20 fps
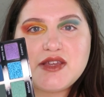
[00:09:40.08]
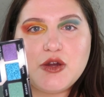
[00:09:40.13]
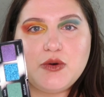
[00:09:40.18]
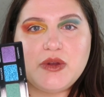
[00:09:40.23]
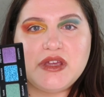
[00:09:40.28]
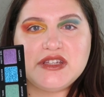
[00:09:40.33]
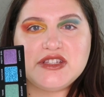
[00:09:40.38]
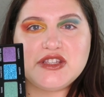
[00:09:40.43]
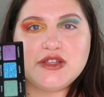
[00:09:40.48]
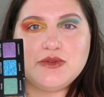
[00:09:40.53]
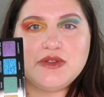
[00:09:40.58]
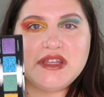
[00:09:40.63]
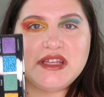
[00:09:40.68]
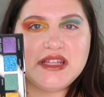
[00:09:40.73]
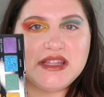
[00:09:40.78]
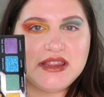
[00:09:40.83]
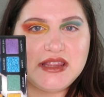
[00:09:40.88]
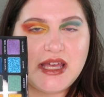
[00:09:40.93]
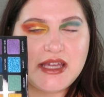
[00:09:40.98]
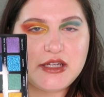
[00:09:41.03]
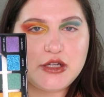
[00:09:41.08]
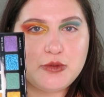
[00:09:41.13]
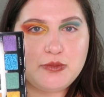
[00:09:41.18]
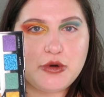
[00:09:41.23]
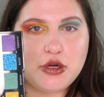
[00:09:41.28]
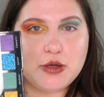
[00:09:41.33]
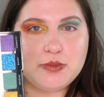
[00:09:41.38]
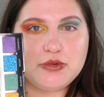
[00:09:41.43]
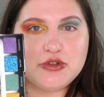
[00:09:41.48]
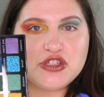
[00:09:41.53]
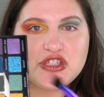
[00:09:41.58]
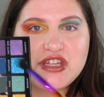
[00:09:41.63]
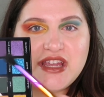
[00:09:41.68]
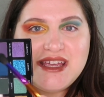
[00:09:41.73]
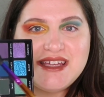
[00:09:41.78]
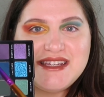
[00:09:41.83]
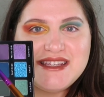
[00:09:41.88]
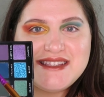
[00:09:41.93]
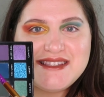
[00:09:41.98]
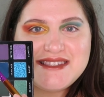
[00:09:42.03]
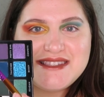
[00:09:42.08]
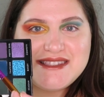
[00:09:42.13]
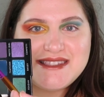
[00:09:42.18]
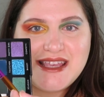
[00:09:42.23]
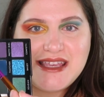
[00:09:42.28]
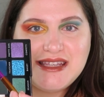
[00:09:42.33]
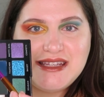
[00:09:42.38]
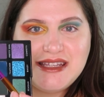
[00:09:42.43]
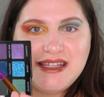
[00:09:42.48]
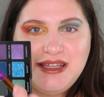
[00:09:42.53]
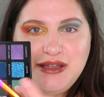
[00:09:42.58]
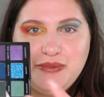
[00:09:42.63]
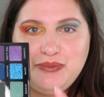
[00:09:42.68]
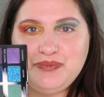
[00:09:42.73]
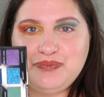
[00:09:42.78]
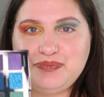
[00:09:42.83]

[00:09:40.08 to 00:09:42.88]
go into the lighter purple shade Sadie.